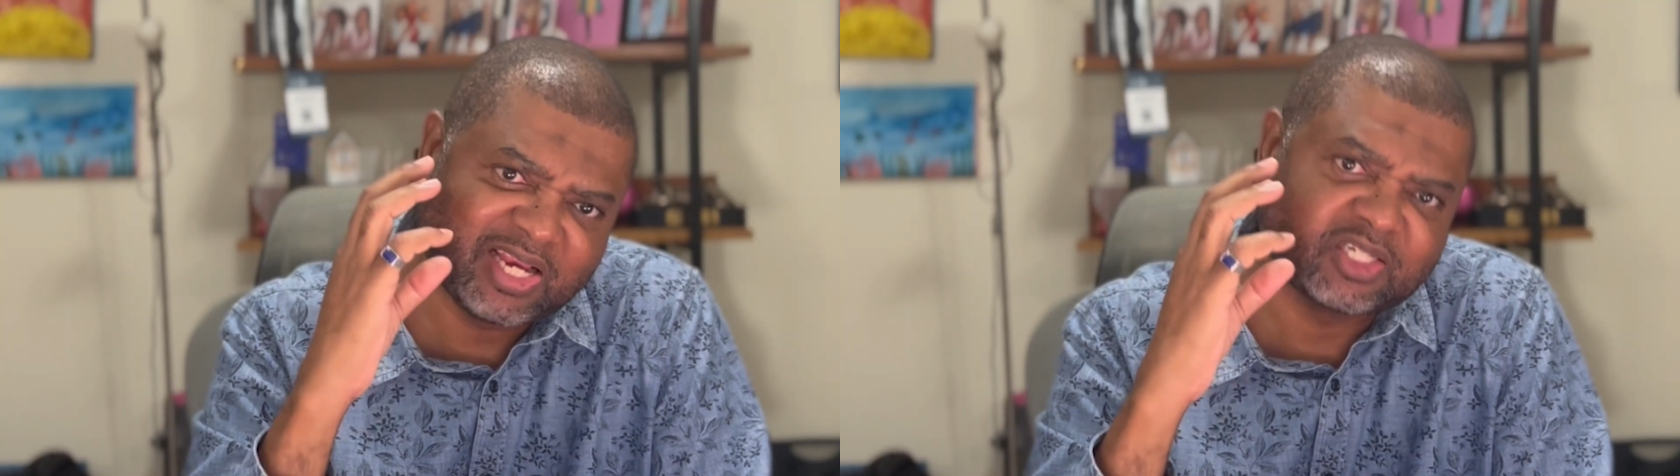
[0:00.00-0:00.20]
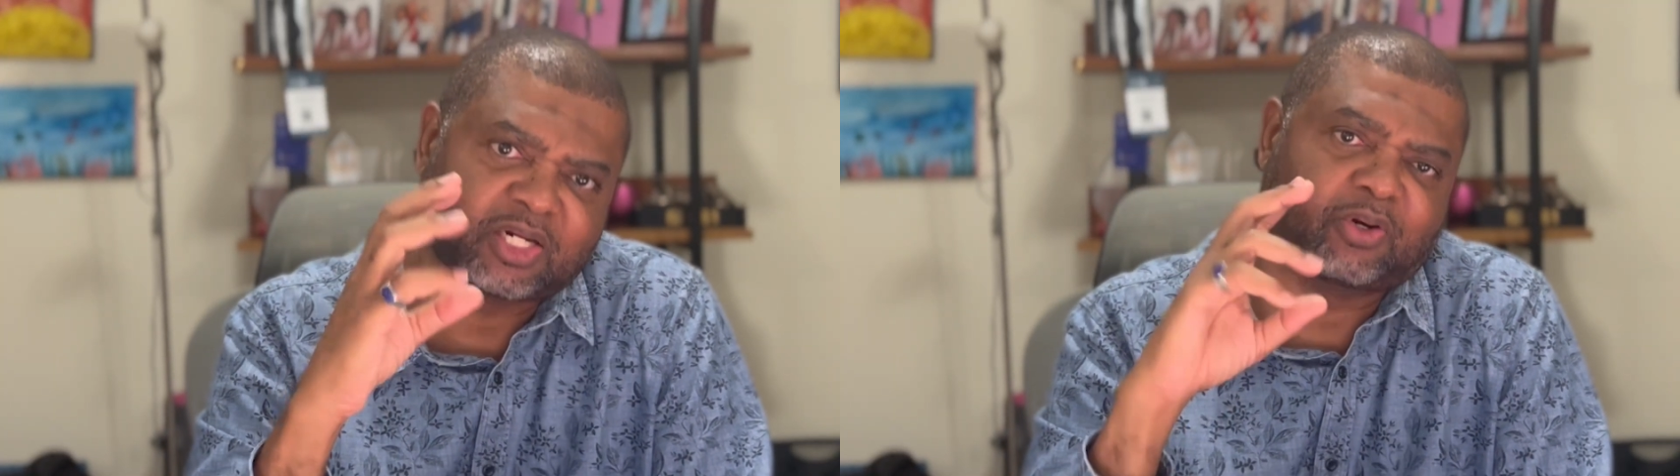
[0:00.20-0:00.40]

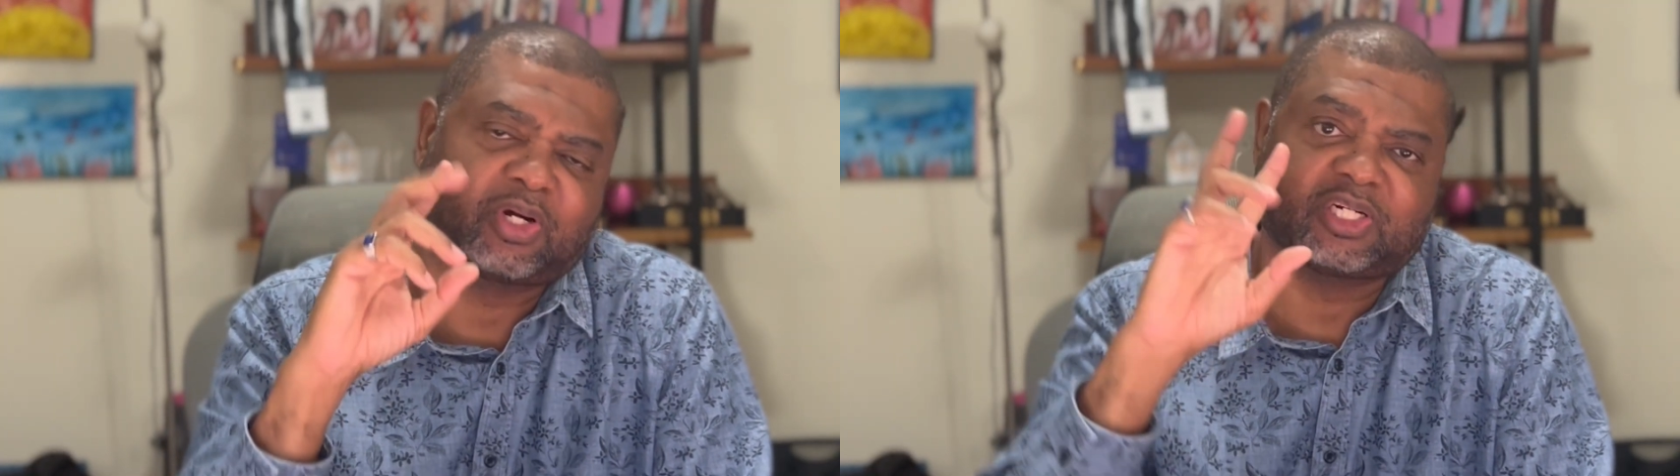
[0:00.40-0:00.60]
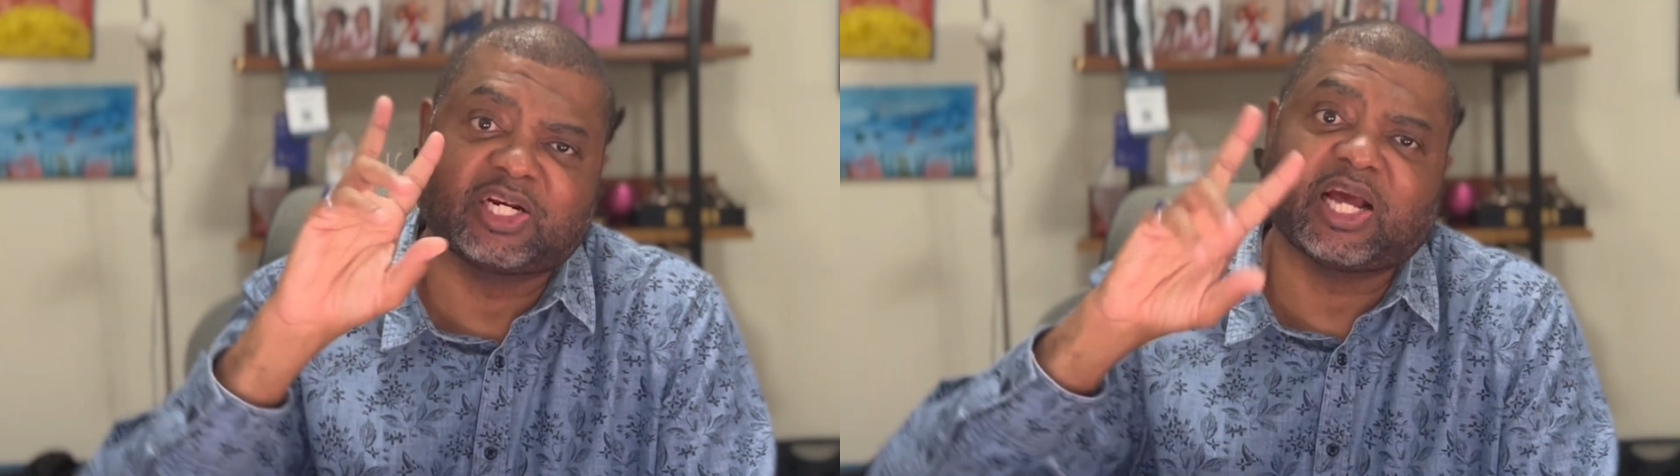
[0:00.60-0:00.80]

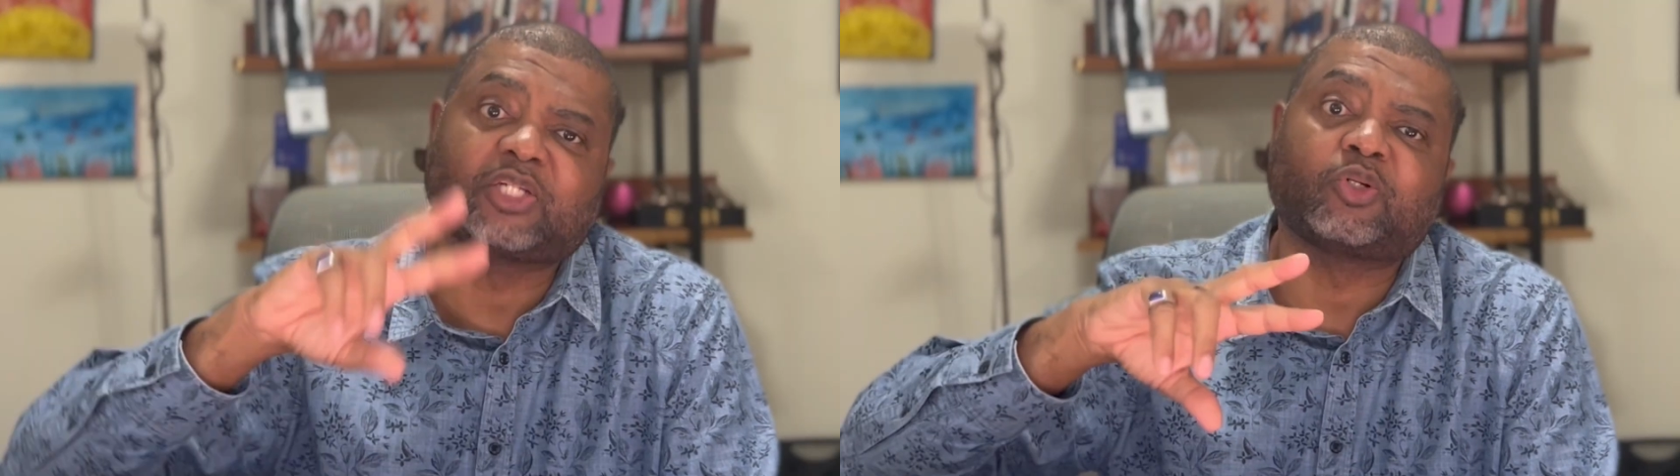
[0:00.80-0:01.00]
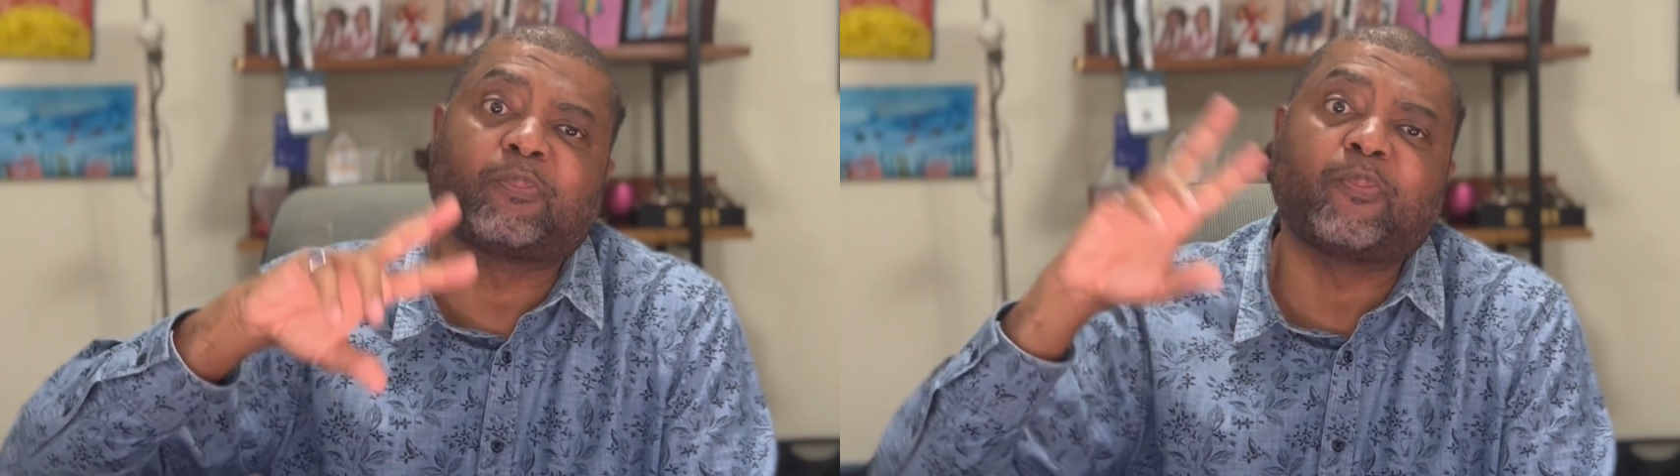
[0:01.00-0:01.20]
integrated,
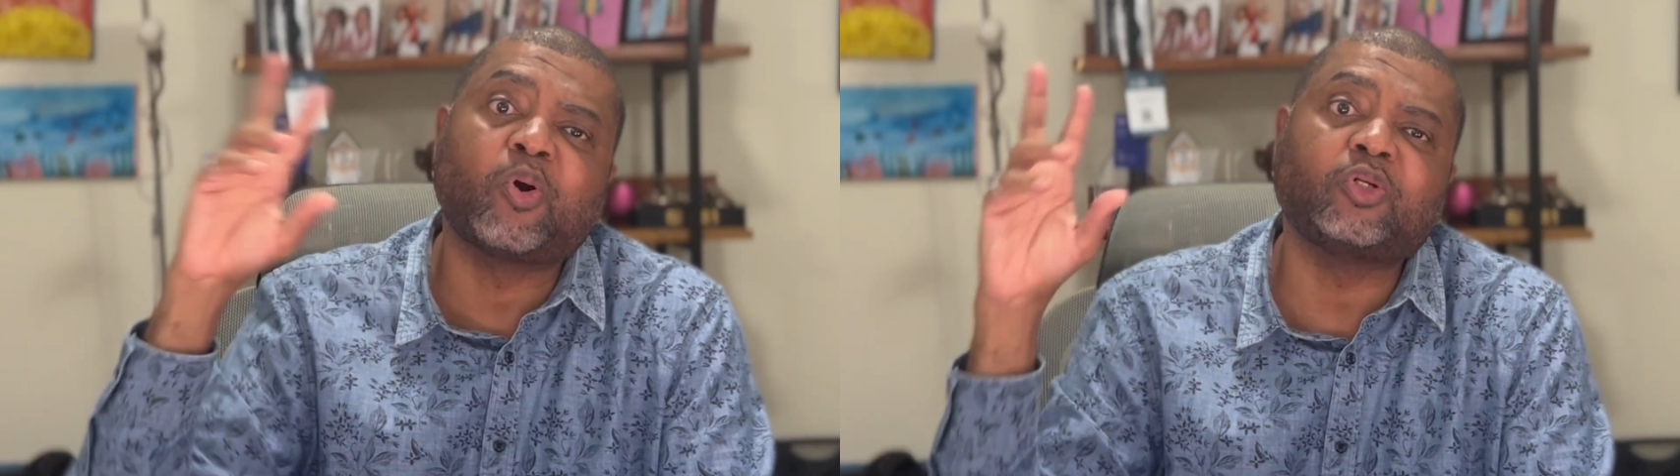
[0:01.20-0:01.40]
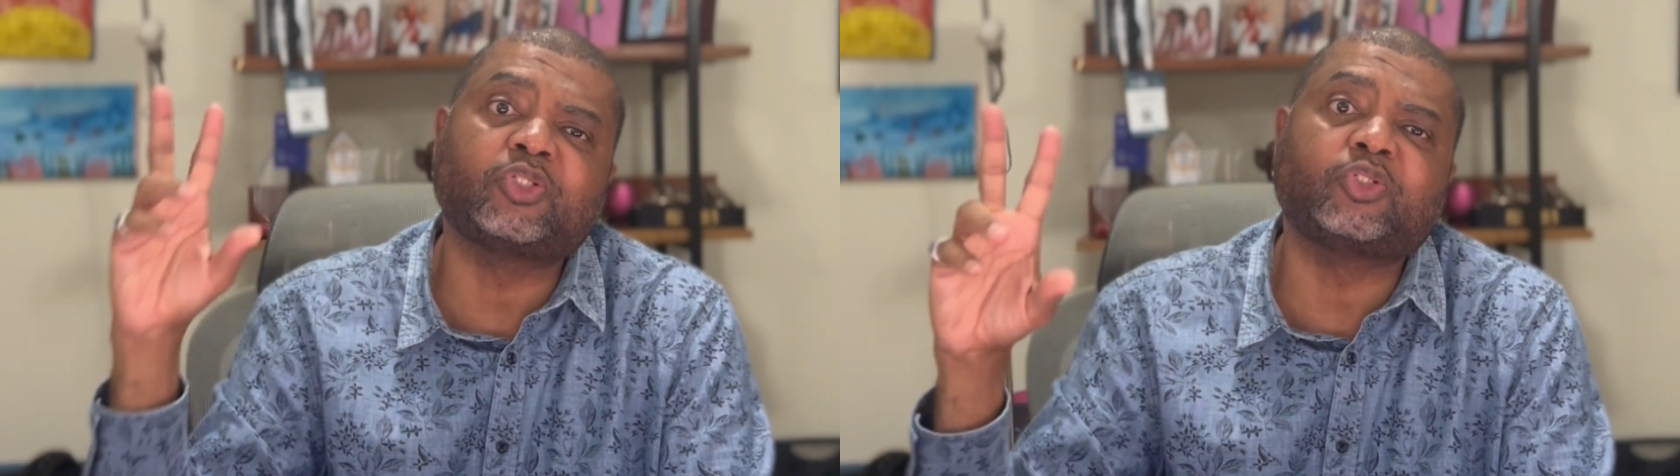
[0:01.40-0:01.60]
as
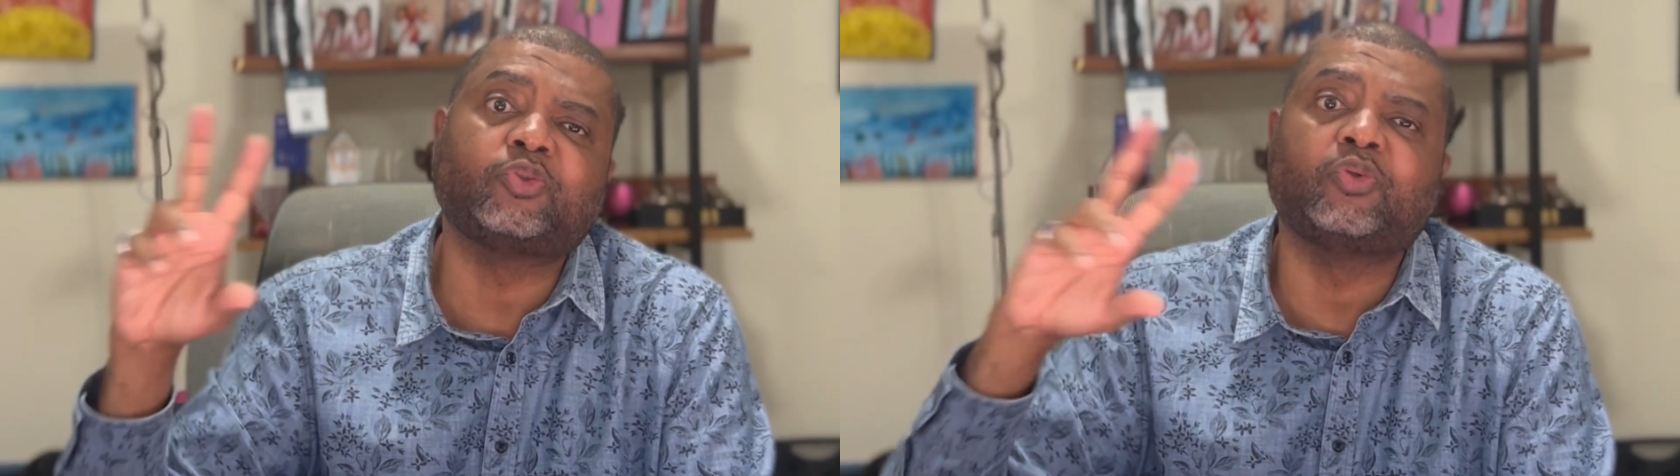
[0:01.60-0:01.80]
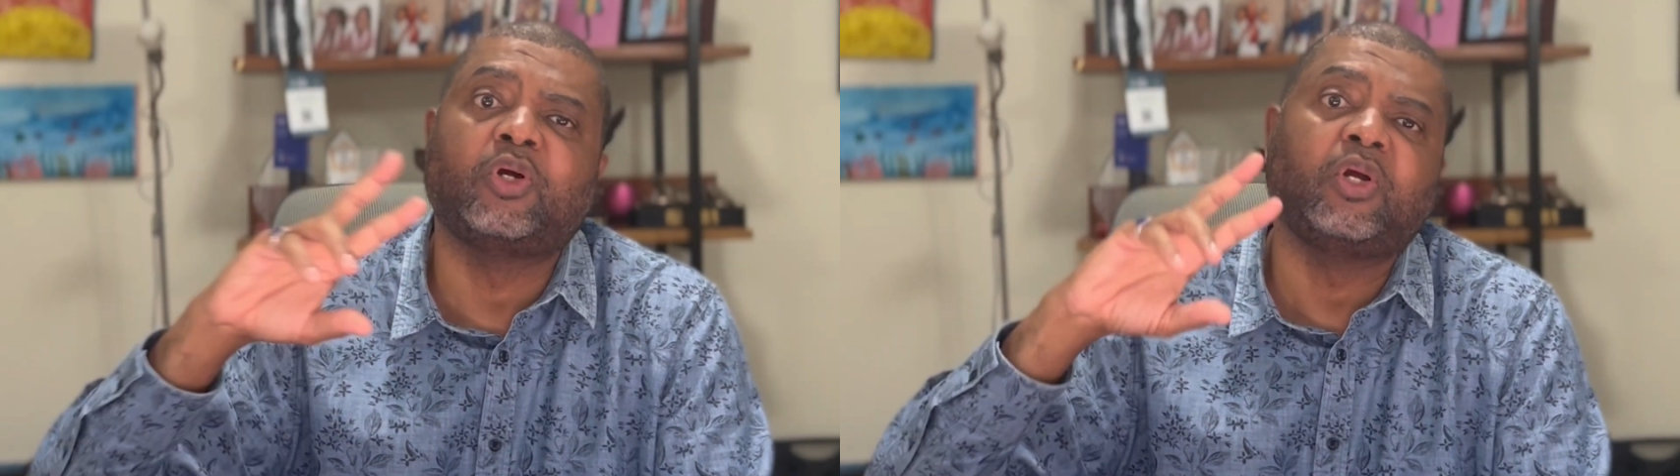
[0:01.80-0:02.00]
opposed to